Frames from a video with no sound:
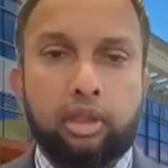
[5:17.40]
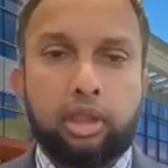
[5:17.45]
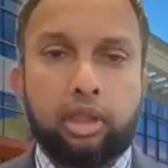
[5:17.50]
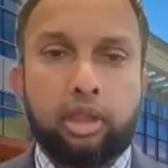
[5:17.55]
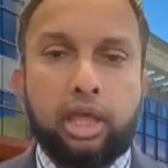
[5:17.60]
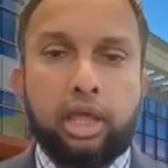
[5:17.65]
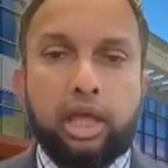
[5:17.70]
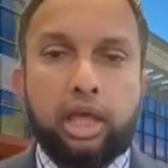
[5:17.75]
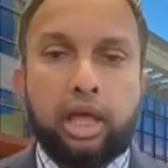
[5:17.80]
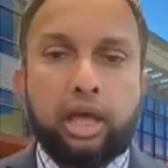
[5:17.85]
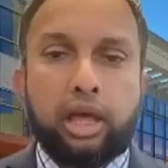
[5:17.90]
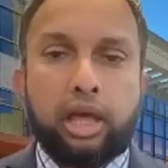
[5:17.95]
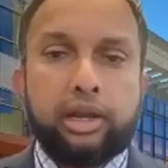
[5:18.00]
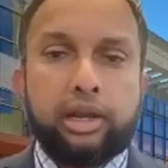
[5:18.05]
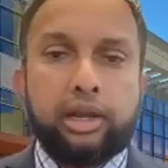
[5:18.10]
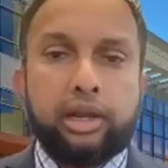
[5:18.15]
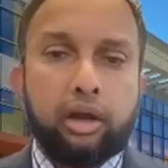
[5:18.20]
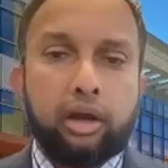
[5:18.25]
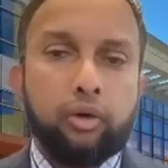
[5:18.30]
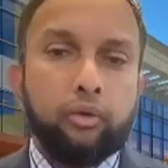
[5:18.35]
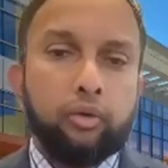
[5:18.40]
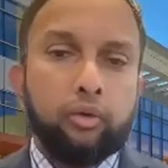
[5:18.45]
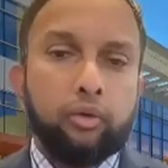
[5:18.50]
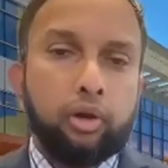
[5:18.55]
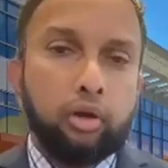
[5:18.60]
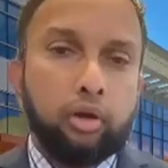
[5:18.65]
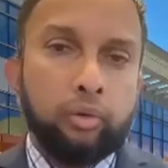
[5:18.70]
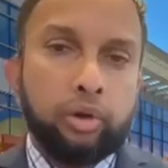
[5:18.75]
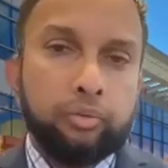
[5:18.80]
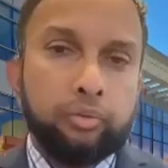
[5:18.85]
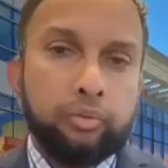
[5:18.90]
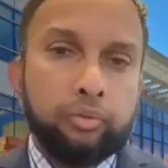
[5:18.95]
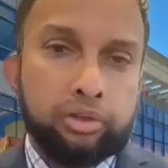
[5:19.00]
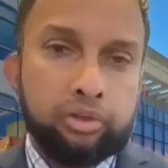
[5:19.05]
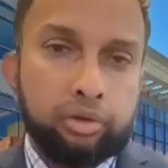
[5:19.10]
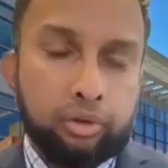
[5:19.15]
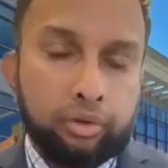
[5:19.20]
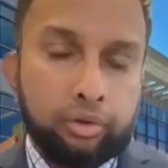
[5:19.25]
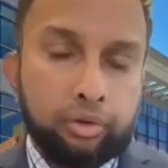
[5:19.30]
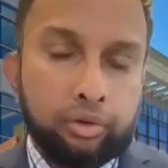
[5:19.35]
Now, when we do
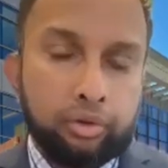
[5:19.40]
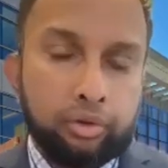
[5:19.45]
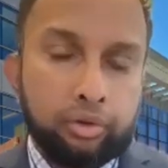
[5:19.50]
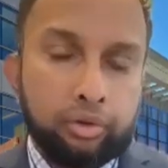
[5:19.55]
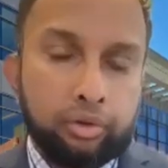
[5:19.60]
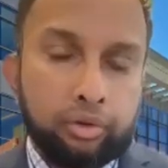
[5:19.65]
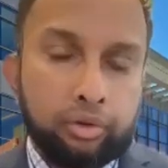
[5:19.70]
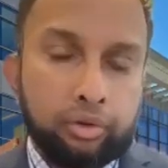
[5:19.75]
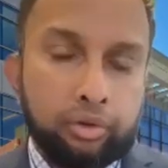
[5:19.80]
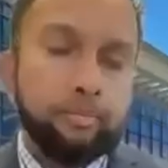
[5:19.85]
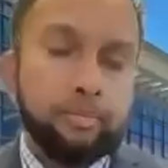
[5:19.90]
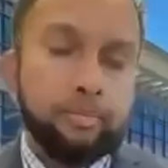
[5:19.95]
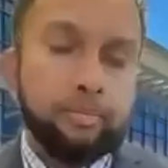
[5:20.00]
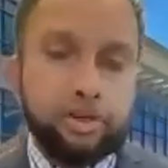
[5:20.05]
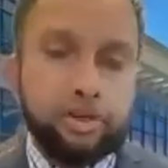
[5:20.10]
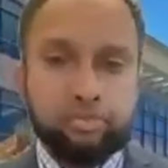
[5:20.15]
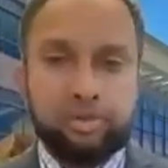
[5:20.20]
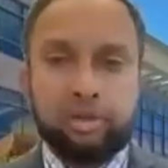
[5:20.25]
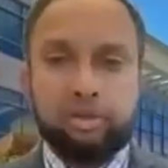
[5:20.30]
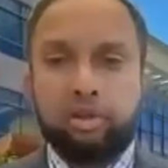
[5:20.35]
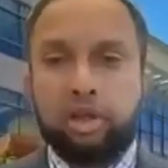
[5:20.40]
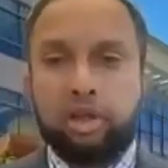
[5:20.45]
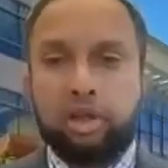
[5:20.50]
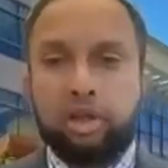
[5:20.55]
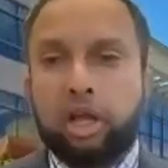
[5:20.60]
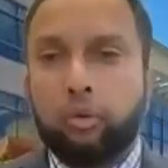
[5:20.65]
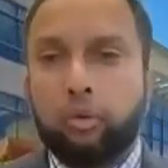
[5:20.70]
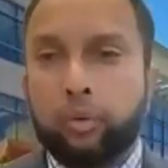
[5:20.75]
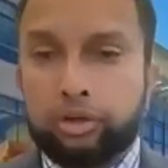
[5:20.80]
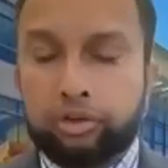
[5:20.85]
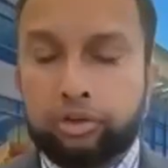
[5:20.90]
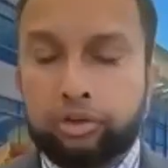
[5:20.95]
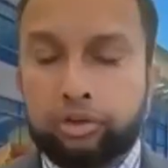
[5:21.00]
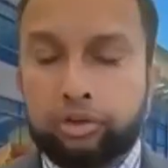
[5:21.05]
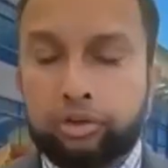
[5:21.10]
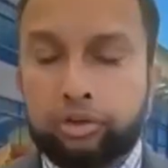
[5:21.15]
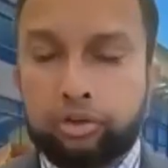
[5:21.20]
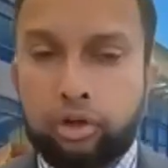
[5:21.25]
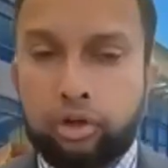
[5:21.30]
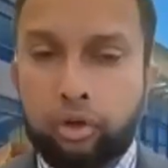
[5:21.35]
this measurement, we are
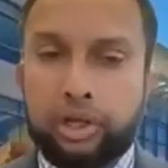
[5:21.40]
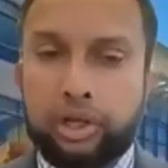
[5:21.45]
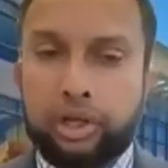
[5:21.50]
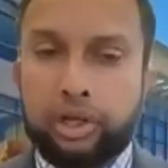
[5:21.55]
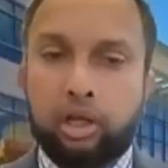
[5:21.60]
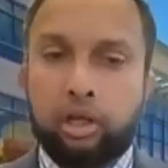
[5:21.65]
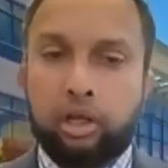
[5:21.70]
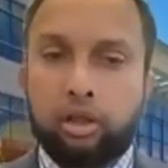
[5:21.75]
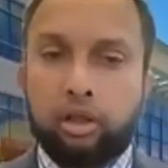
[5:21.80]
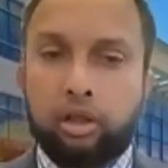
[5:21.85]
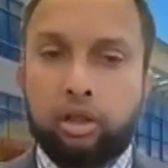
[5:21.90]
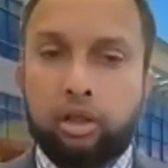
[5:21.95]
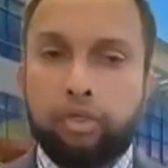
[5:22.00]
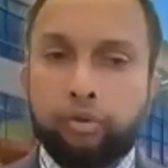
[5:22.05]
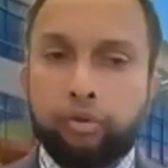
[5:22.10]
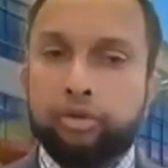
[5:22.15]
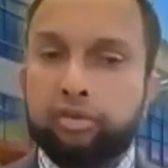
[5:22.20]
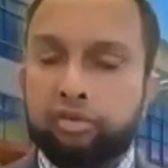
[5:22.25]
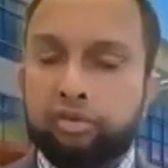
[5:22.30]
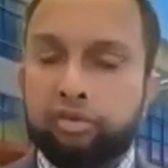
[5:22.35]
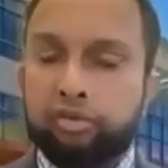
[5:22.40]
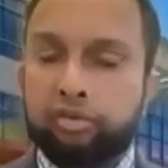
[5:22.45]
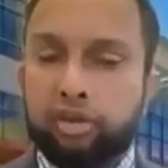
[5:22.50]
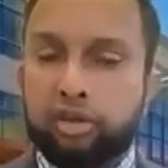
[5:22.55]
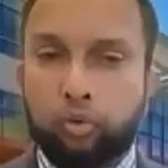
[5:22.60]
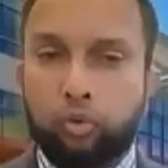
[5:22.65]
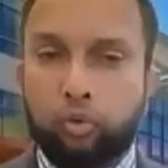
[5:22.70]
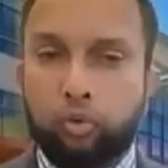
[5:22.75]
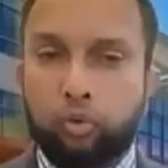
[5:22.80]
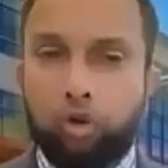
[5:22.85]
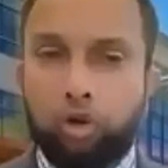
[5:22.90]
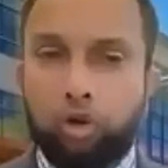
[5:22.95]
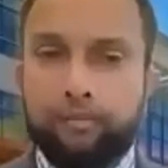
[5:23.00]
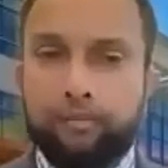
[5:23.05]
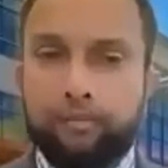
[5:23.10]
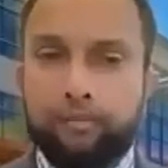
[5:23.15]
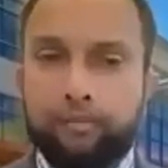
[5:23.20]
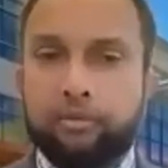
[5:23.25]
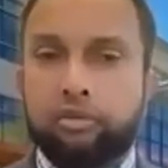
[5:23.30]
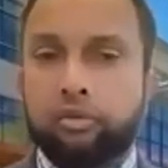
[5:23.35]
going through the stomach wall.
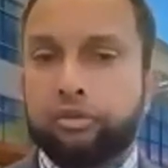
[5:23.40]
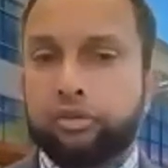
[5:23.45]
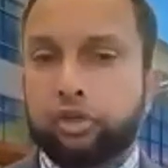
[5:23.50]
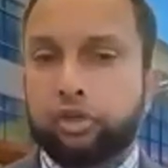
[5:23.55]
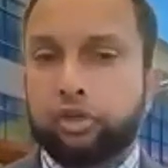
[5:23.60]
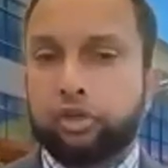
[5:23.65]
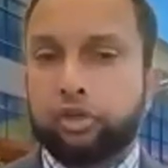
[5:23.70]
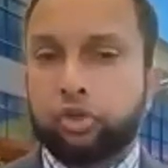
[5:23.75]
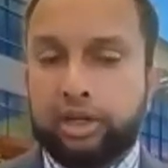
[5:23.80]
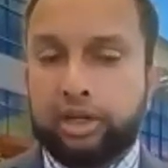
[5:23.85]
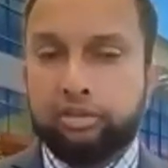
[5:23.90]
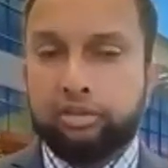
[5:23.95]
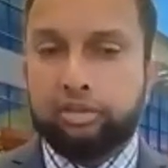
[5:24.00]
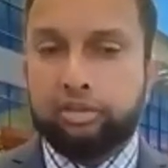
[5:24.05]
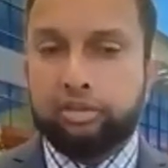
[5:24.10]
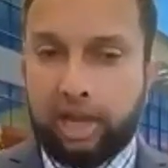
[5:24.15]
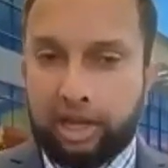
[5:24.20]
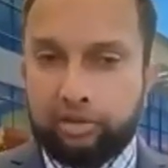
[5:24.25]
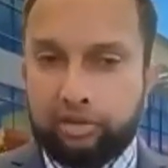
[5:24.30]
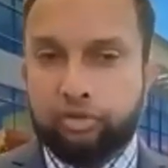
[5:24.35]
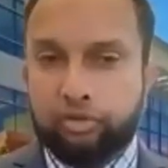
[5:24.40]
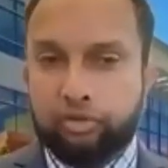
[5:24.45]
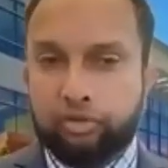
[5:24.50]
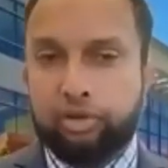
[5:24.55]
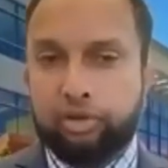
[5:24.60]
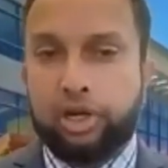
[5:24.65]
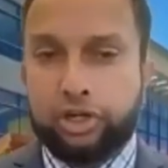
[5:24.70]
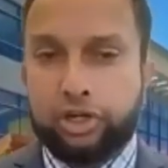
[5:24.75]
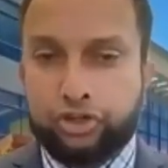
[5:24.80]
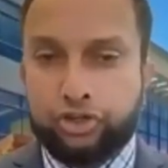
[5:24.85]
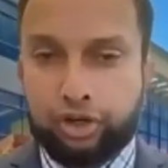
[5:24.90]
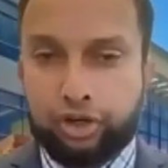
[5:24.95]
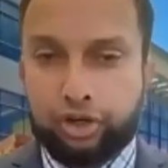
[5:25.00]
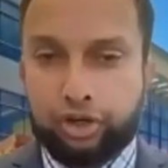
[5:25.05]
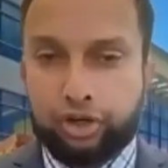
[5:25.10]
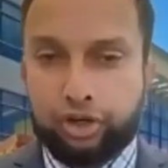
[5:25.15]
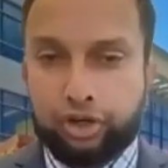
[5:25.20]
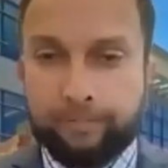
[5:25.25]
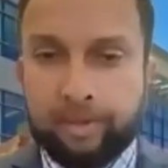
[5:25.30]
So it's a transgastric puncture.